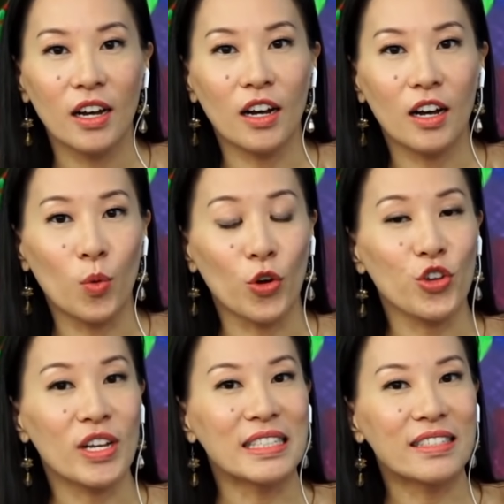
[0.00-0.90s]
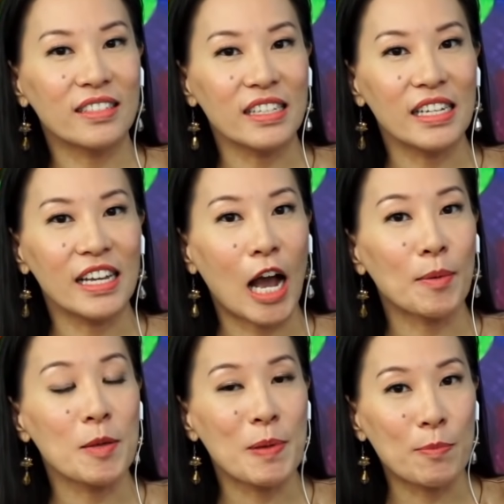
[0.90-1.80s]
where you can see how
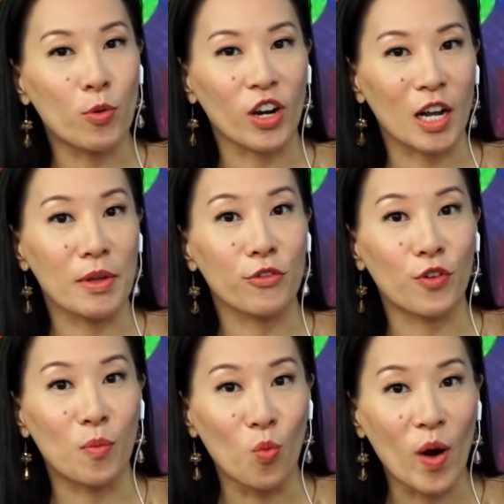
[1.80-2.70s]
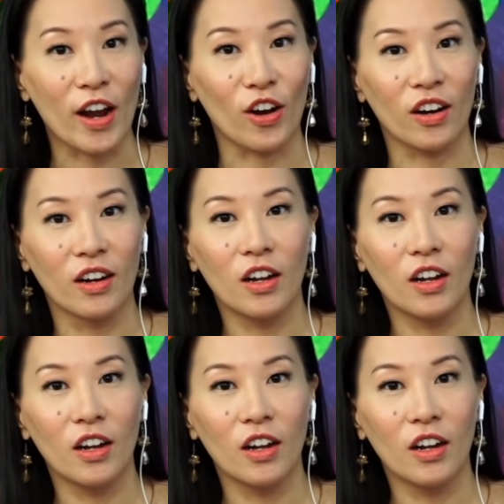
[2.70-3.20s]
many people are coming from where